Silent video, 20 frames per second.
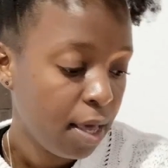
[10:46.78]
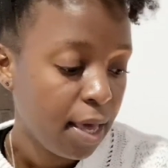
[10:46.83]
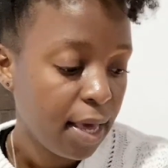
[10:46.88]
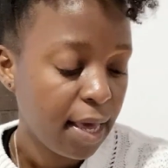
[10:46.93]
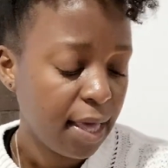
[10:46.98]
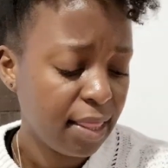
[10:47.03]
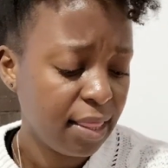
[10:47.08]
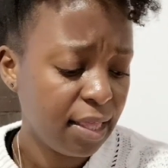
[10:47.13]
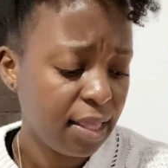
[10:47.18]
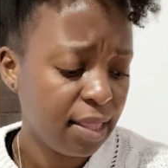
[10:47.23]

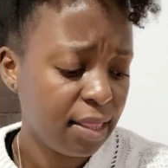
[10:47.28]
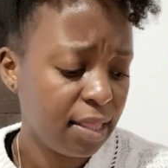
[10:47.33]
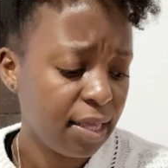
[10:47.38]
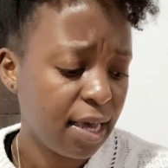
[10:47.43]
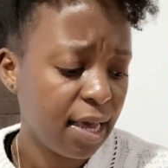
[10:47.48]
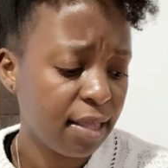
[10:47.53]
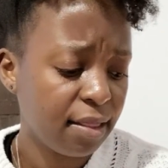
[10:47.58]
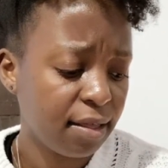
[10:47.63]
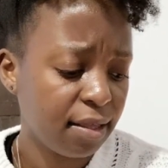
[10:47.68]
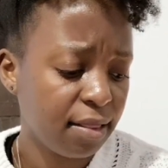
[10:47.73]
And then the
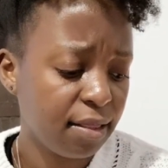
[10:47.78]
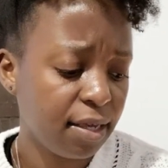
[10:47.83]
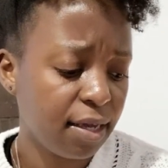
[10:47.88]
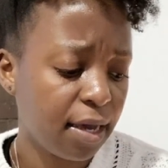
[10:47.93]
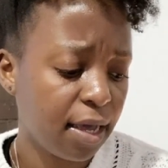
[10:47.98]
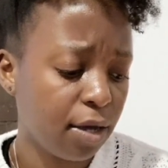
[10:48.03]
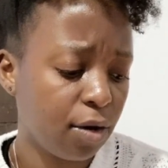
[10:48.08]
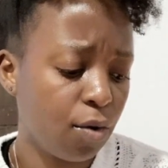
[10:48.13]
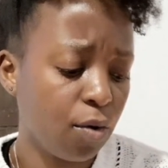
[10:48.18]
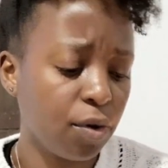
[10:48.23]
other thing
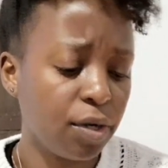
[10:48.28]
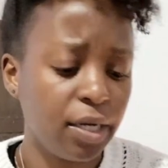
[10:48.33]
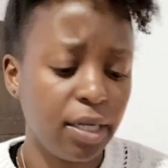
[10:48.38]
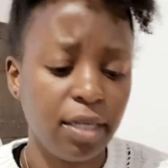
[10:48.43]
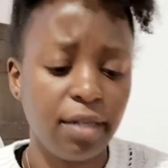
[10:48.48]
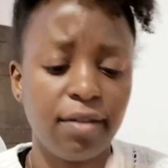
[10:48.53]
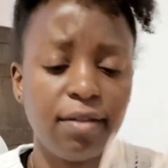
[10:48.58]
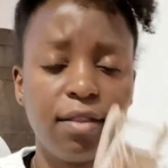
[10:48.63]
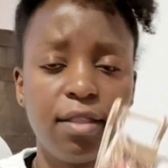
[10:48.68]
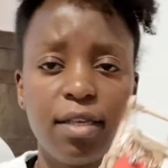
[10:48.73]
I got
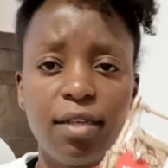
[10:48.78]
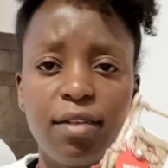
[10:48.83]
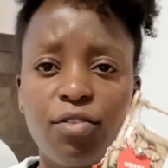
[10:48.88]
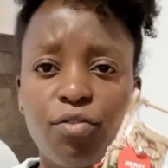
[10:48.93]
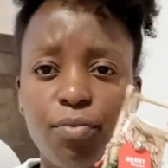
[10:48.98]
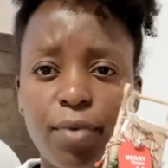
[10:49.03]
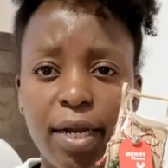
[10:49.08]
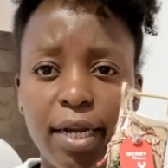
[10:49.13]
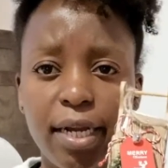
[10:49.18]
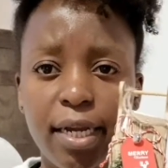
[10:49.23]
is
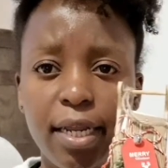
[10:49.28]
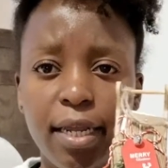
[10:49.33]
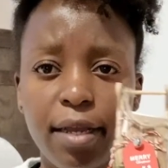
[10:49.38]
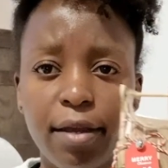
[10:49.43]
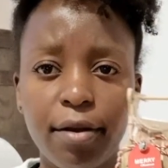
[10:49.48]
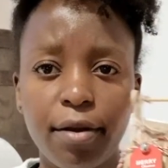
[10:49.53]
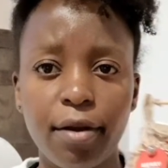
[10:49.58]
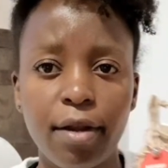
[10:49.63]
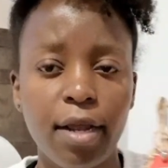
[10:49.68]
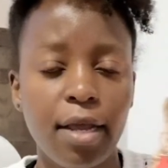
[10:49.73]
this right
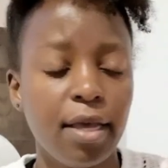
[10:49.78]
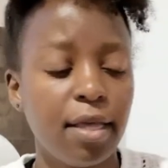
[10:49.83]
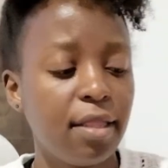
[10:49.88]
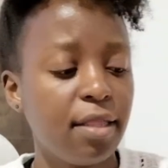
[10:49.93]
here.